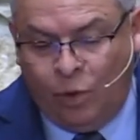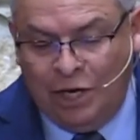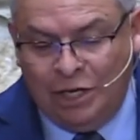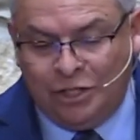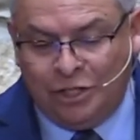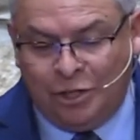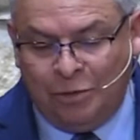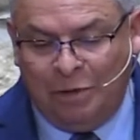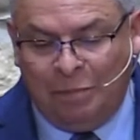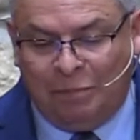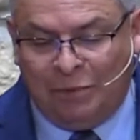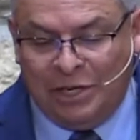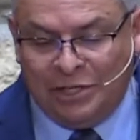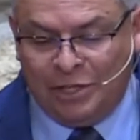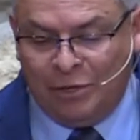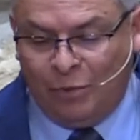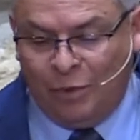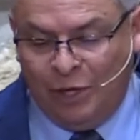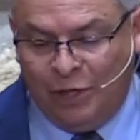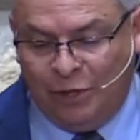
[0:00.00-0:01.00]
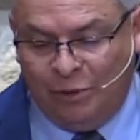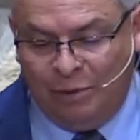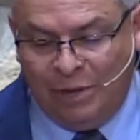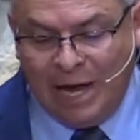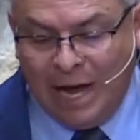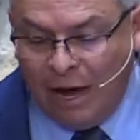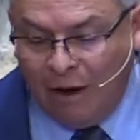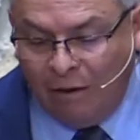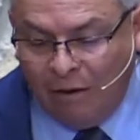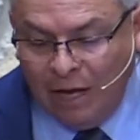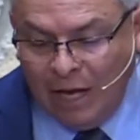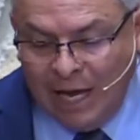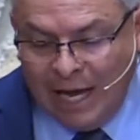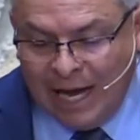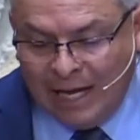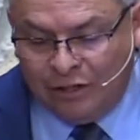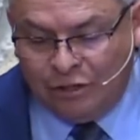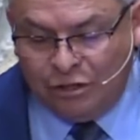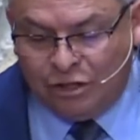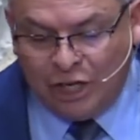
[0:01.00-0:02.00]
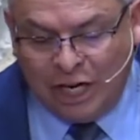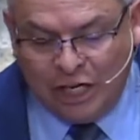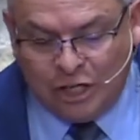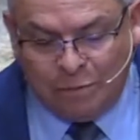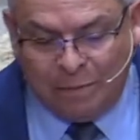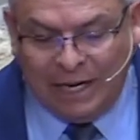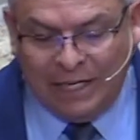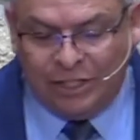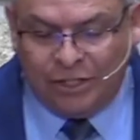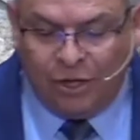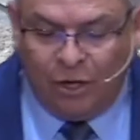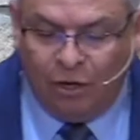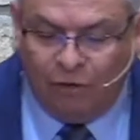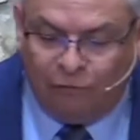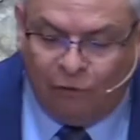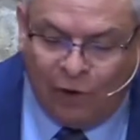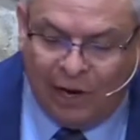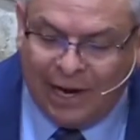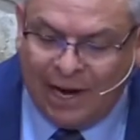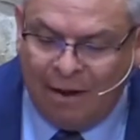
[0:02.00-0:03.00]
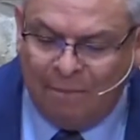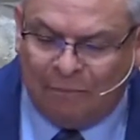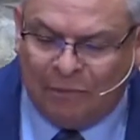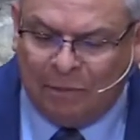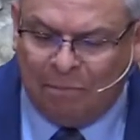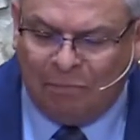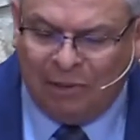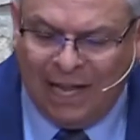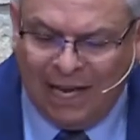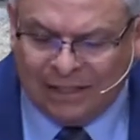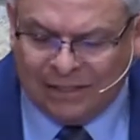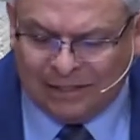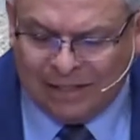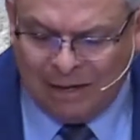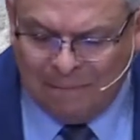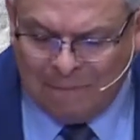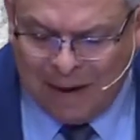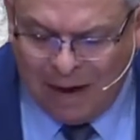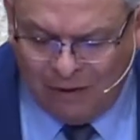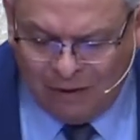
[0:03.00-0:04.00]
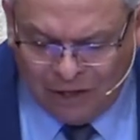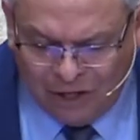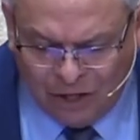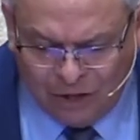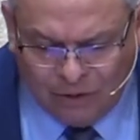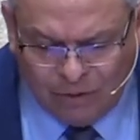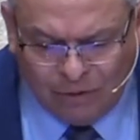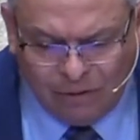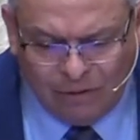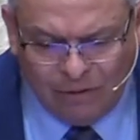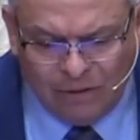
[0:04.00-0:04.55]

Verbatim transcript: wish to be present with you now and to change my tone, for I am perplexed about you.